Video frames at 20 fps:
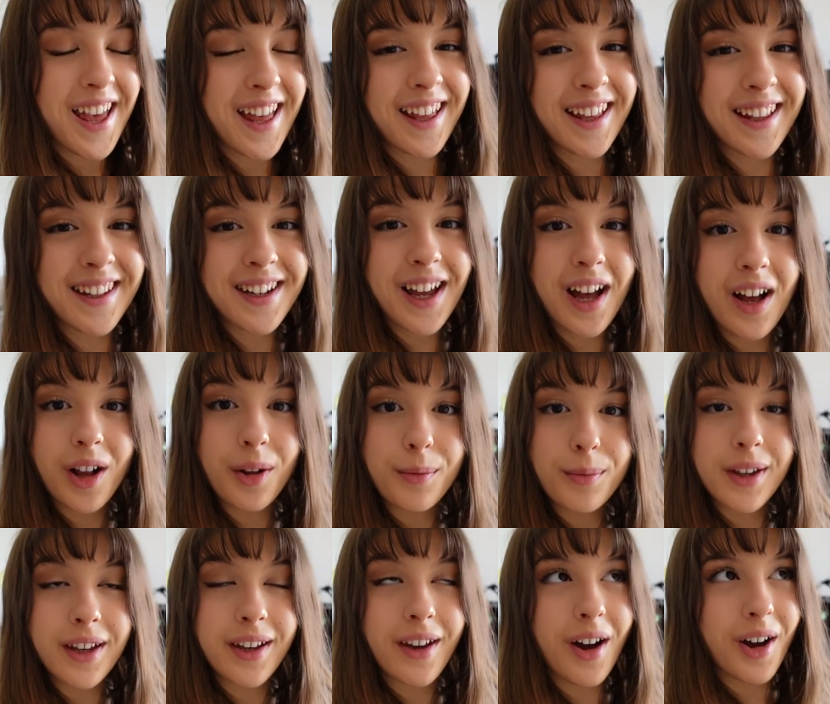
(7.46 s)
and I'll
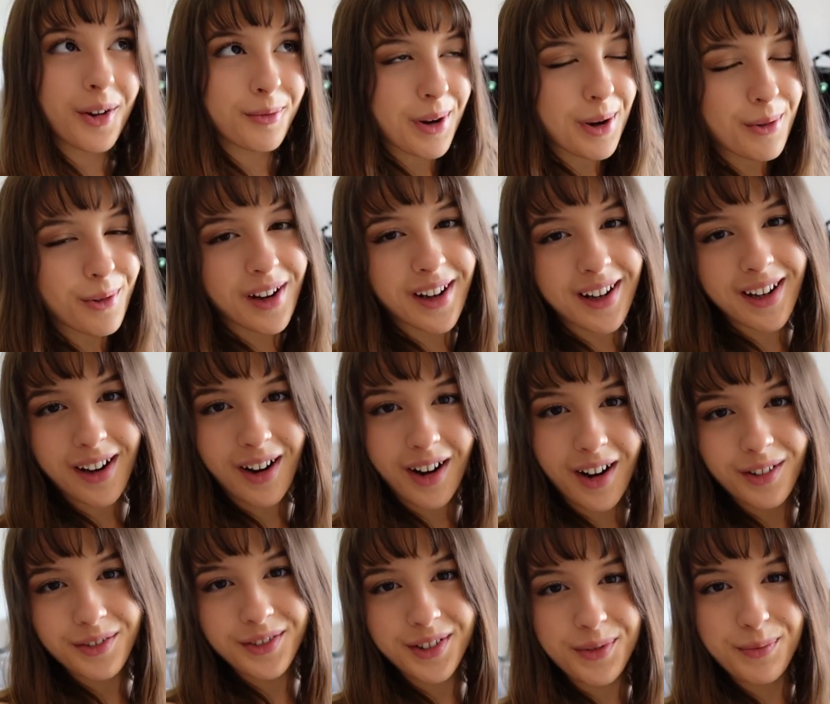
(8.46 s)
be on my way
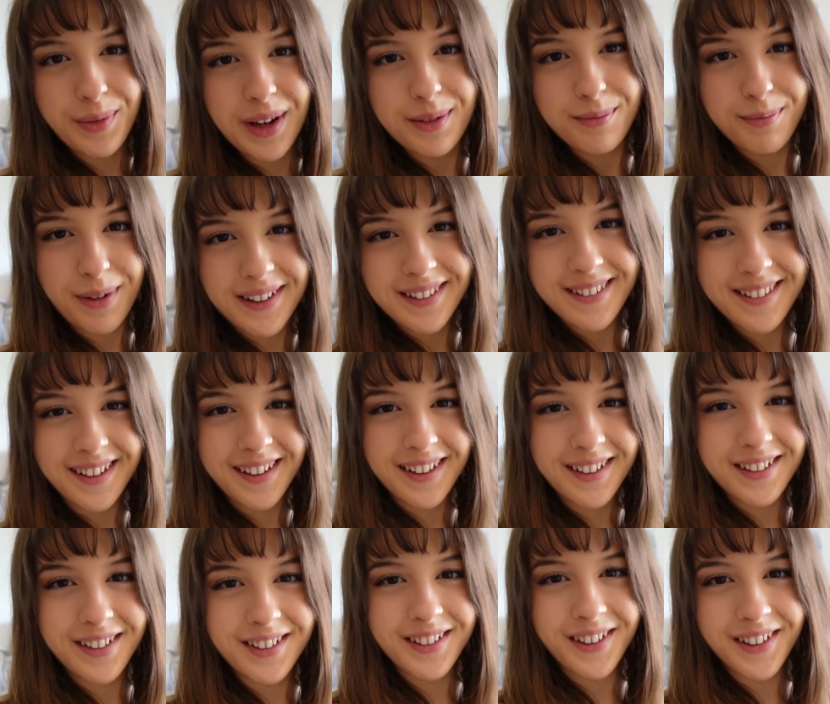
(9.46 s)
off to meet Bence
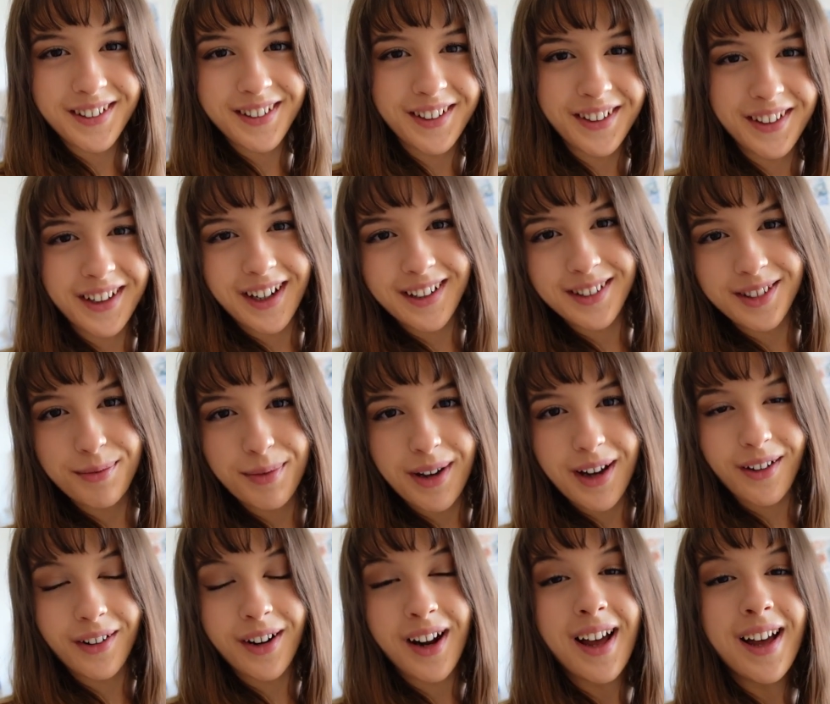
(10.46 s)
to talk to you guys
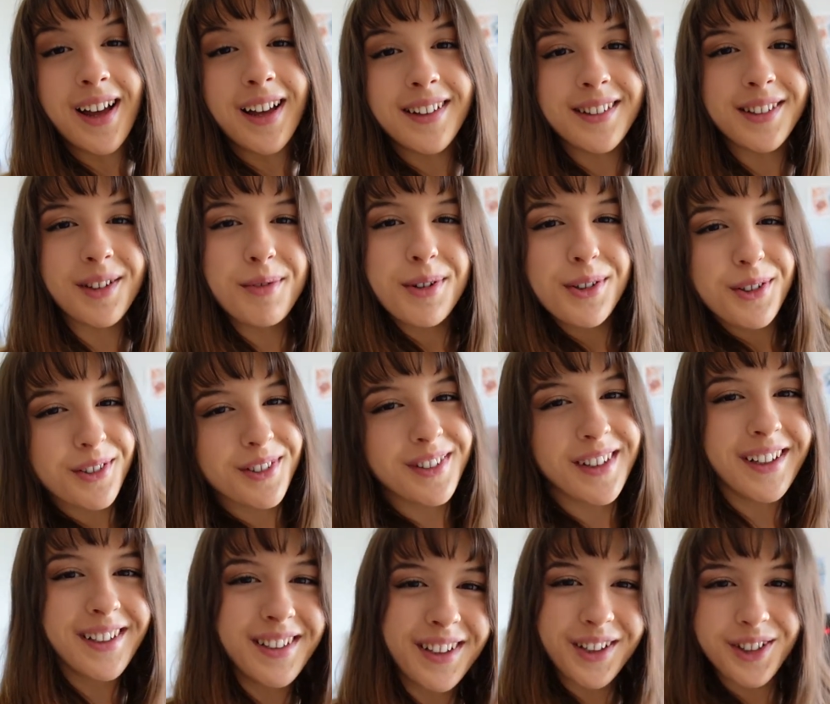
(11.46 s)
about some
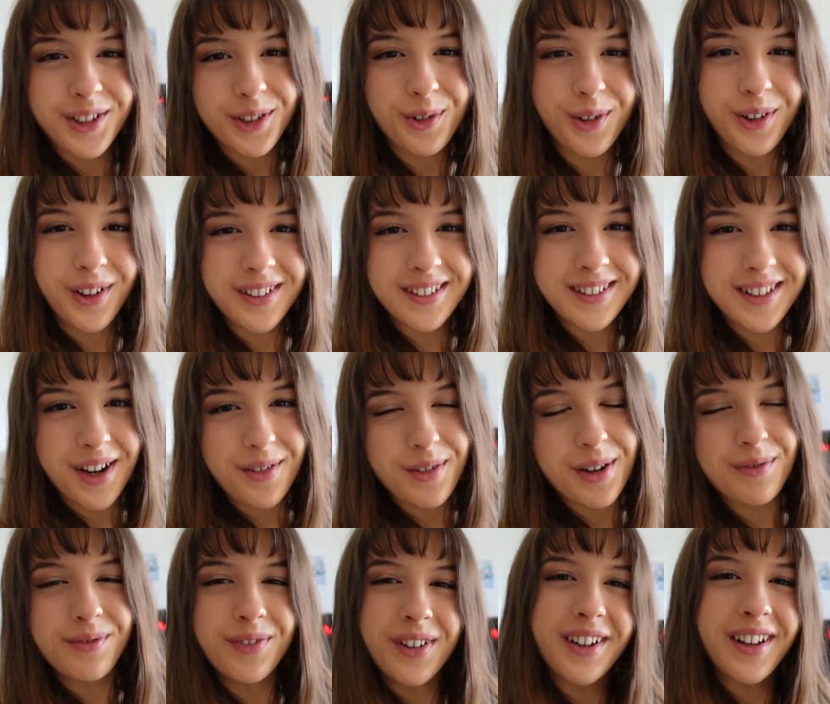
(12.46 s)
interesting Dutch quirks that
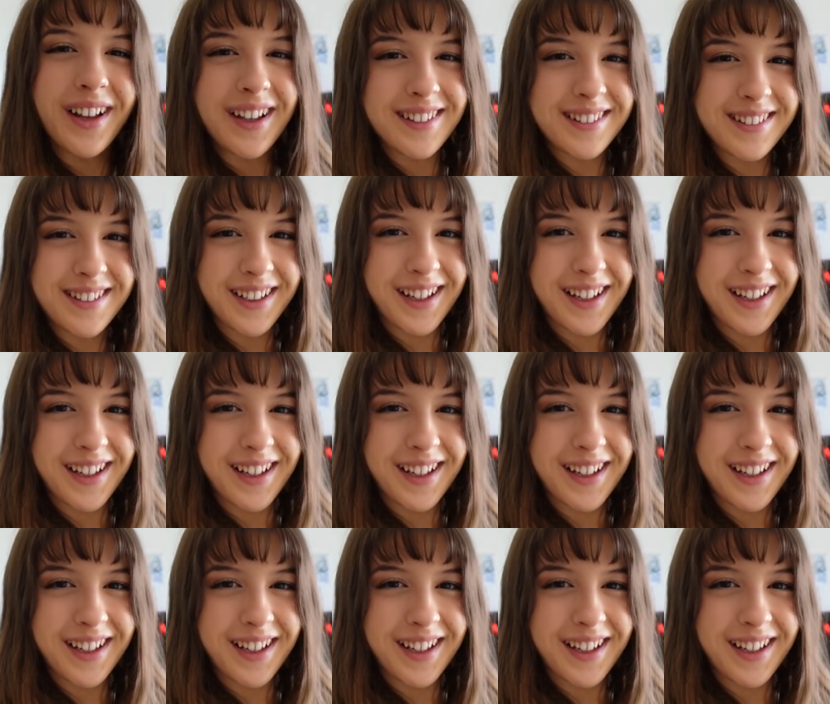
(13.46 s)
we've realized